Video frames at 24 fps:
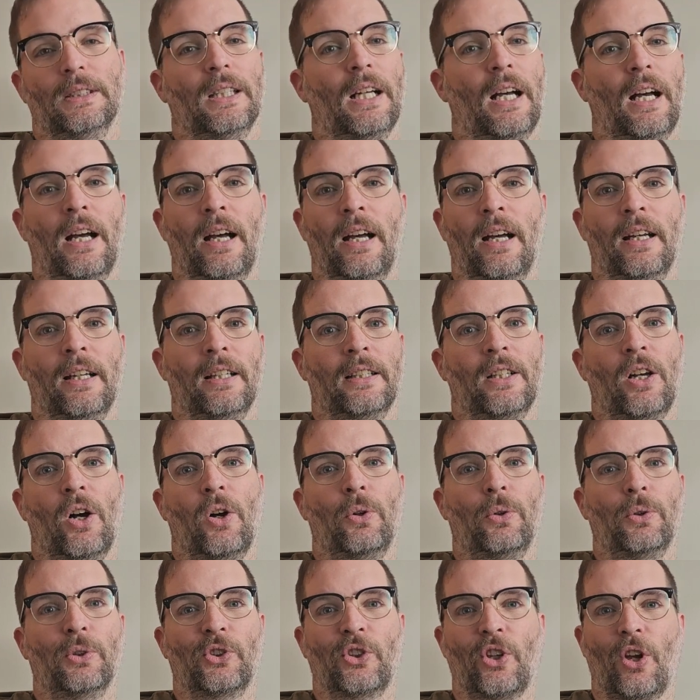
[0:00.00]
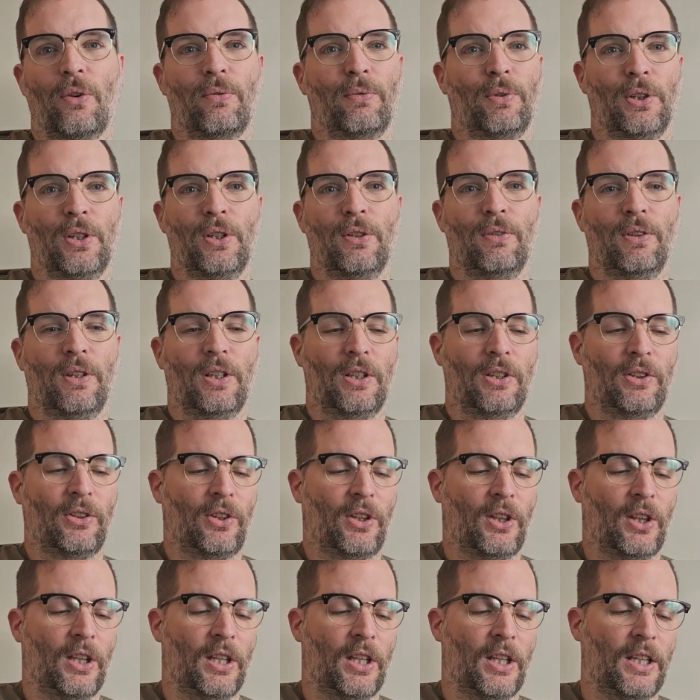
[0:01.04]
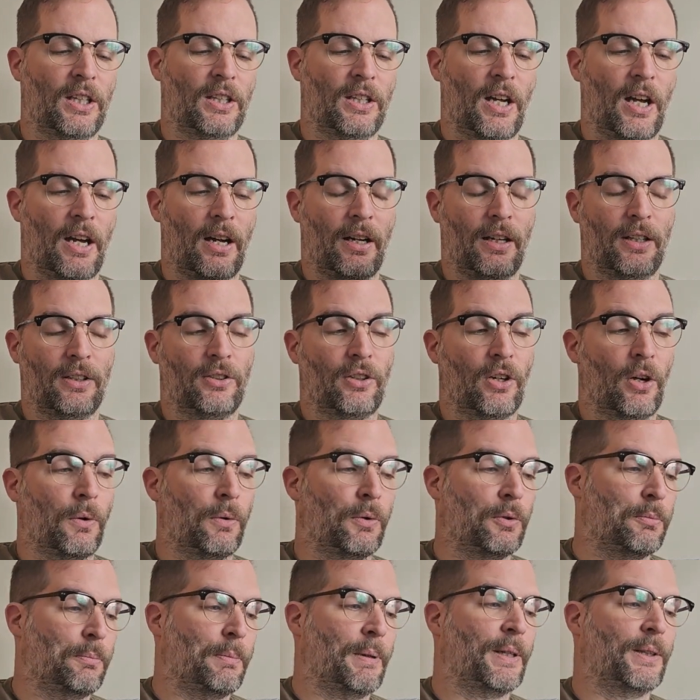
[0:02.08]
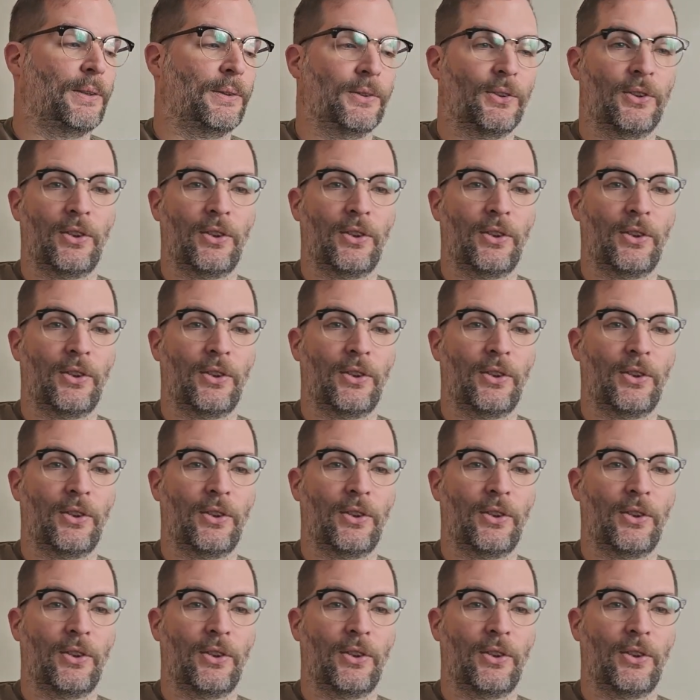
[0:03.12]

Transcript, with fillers: uh, the whole sci-fi universe that uh, Joe has built.